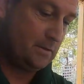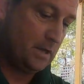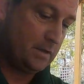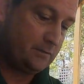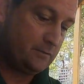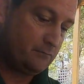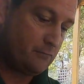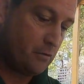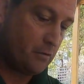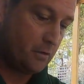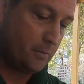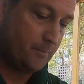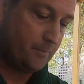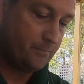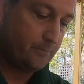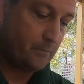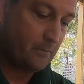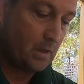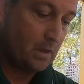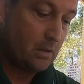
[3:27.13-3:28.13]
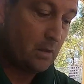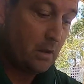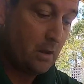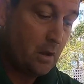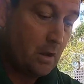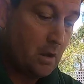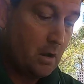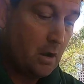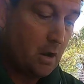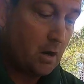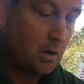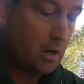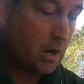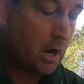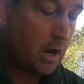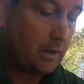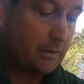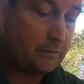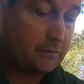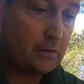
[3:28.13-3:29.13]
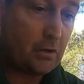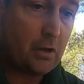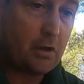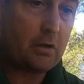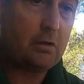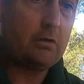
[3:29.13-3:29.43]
as a rocket. Alright, so